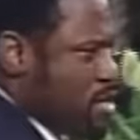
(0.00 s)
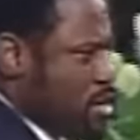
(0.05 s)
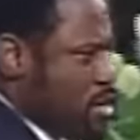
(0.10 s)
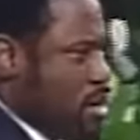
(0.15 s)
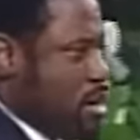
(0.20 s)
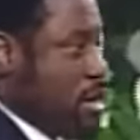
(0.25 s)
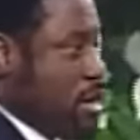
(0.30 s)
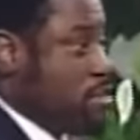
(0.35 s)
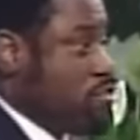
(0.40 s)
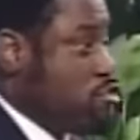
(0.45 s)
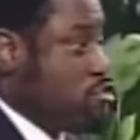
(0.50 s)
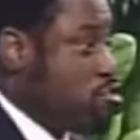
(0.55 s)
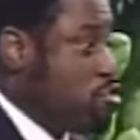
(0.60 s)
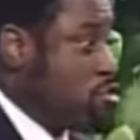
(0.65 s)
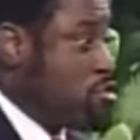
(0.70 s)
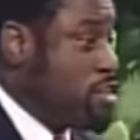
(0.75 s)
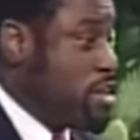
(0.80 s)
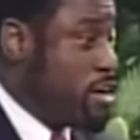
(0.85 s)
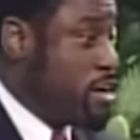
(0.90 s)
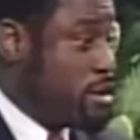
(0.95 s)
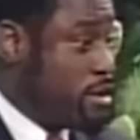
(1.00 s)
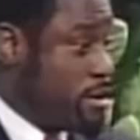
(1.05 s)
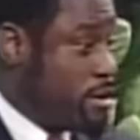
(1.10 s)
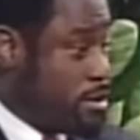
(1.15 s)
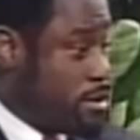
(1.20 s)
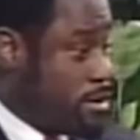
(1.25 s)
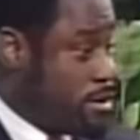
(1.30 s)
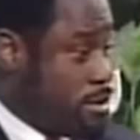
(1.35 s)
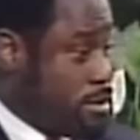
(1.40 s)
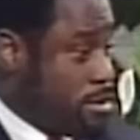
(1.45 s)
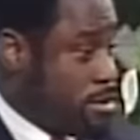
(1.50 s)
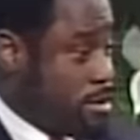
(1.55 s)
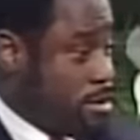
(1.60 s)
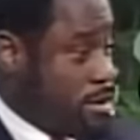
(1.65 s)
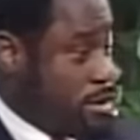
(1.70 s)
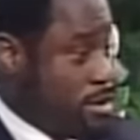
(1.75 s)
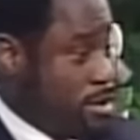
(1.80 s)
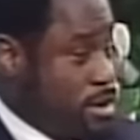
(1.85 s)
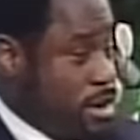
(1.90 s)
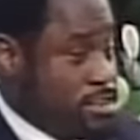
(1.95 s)
And I stood there,
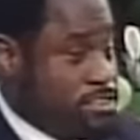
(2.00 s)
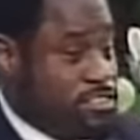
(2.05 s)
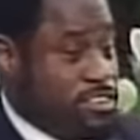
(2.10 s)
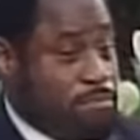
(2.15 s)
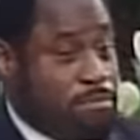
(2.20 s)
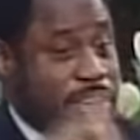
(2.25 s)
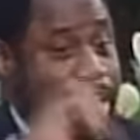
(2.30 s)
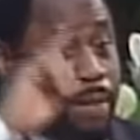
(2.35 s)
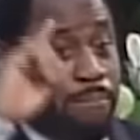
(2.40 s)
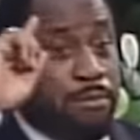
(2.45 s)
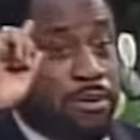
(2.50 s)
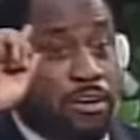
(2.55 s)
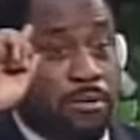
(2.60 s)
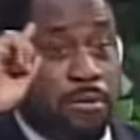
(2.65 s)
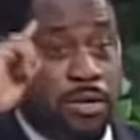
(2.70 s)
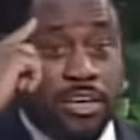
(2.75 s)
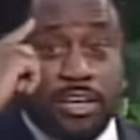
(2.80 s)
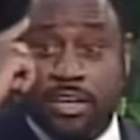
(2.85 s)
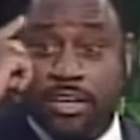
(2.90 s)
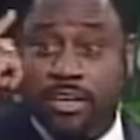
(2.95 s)
and something happened to me.